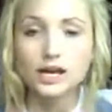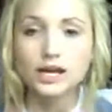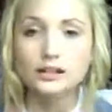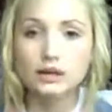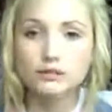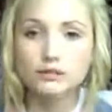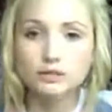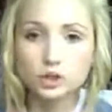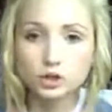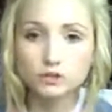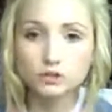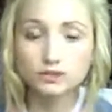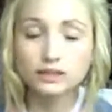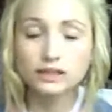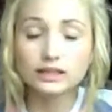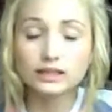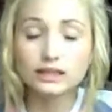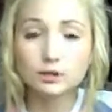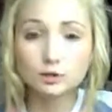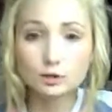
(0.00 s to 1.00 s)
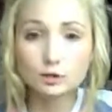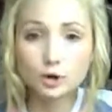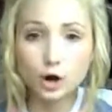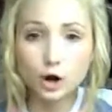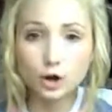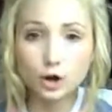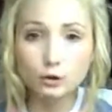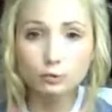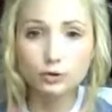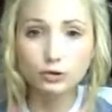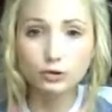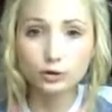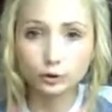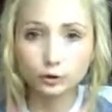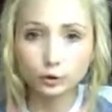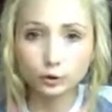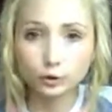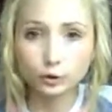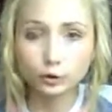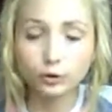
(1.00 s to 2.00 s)
There is currently no
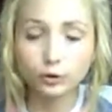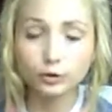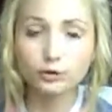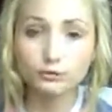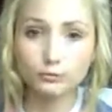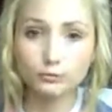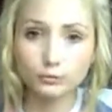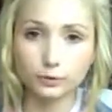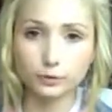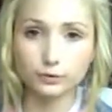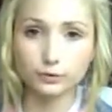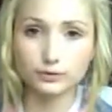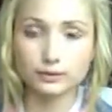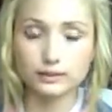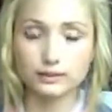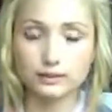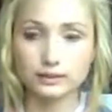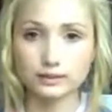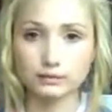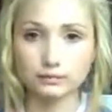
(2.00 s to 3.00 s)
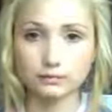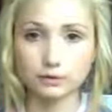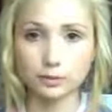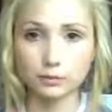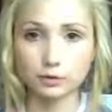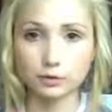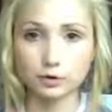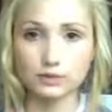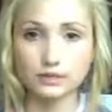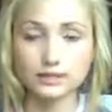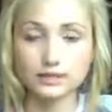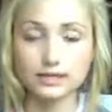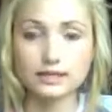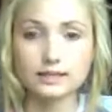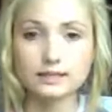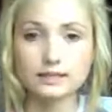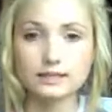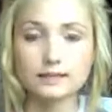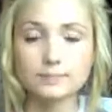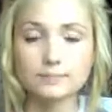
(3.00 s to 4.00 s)
cure for cystic
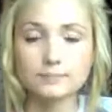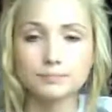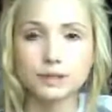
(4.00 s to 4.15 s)
fibrosis,